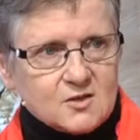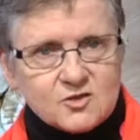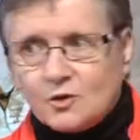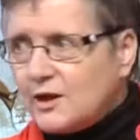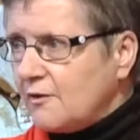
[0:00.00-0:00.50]

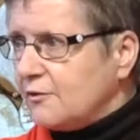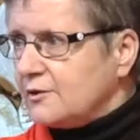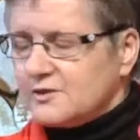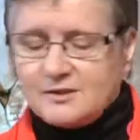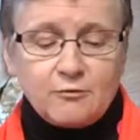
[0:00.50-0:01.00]
So now,
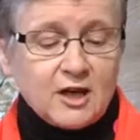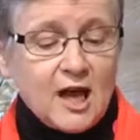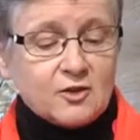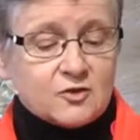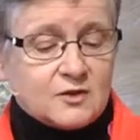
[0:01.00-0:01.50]
for several
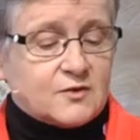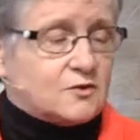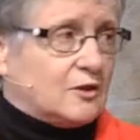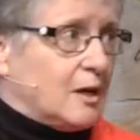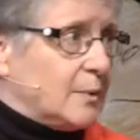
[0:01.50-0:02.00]
occasions, I've
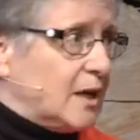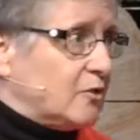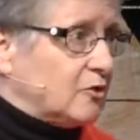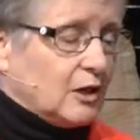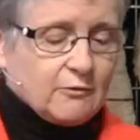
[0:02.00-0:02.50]
stood up here
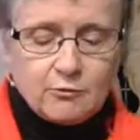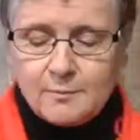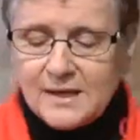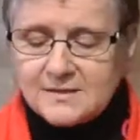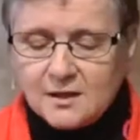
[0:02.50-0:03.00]
to deliver a
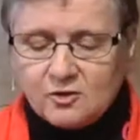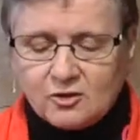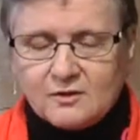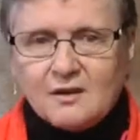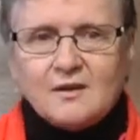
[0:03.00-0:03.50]
message,
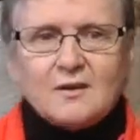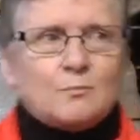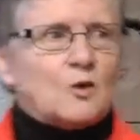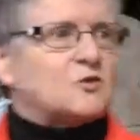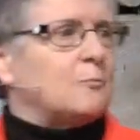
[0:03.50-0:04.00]
and
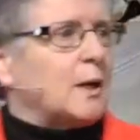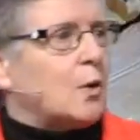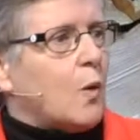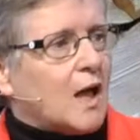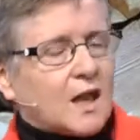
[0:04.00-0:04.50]
most have been
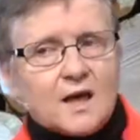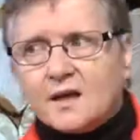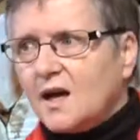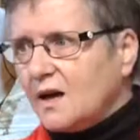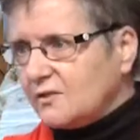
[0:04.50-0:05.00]
quite
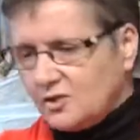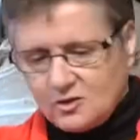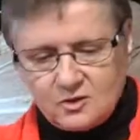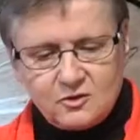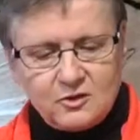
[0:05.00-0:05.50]

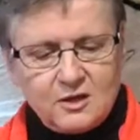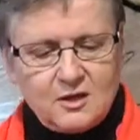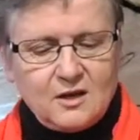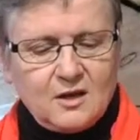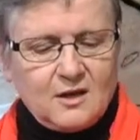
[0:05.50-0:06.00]
light-hearted.
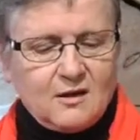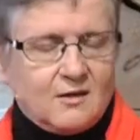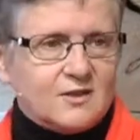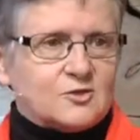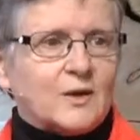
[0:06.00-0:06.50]

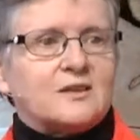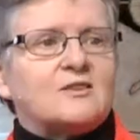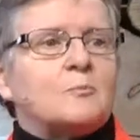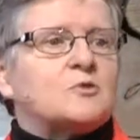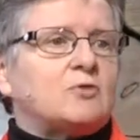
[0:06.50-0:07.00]
Uh, so I can
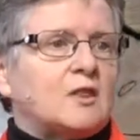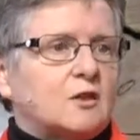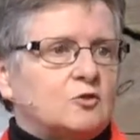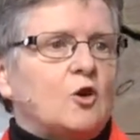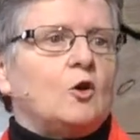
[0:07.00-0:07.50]
demonstrate
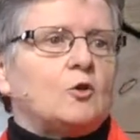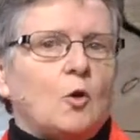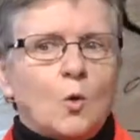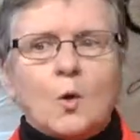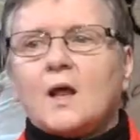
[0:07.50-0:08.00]
that not
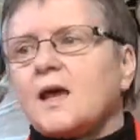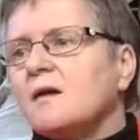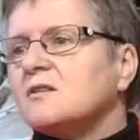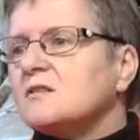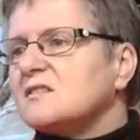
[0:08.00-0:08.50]
all
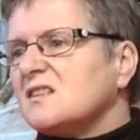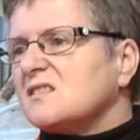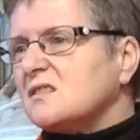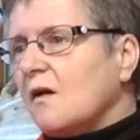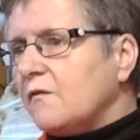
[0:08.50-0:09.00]
accountants are
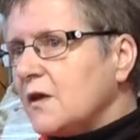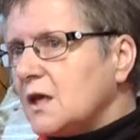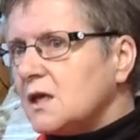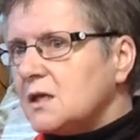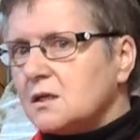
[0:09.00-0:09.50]

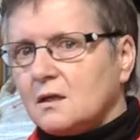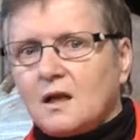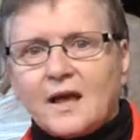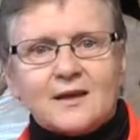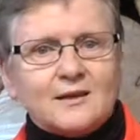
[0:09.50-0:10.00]
stuffy and
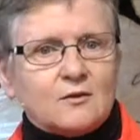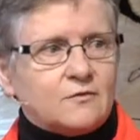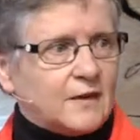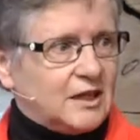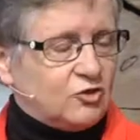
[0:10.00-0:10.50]
lacking the
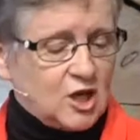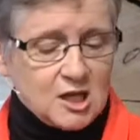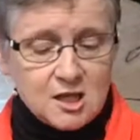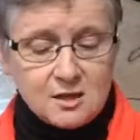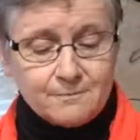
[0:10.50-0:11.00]
funny gene.